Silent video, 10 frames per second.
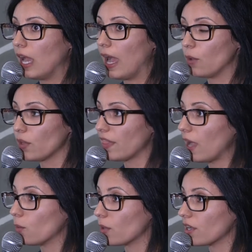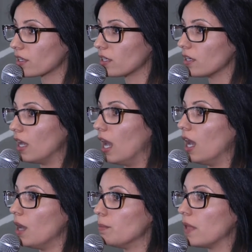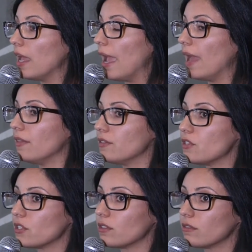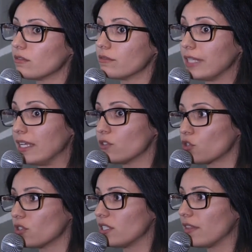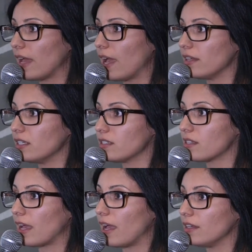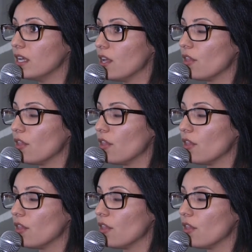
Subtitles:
How would that work? And the answer to that is that